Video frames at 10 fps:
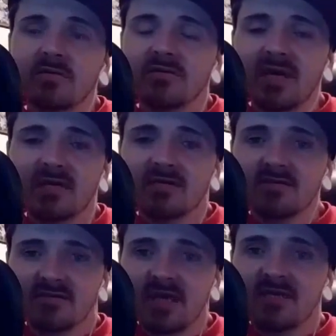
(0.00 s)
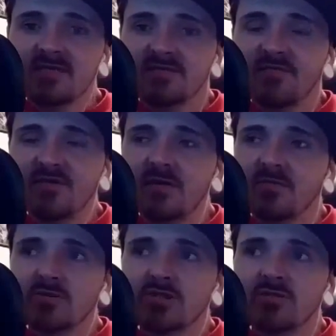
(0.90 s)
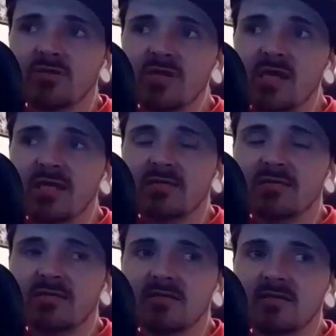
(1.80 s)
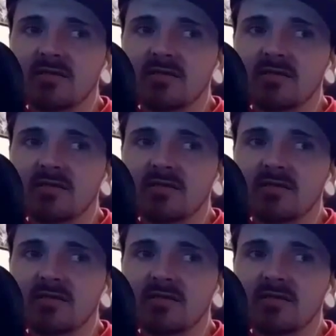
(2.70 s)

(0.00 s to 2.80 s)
That is a phenomenal shooter, and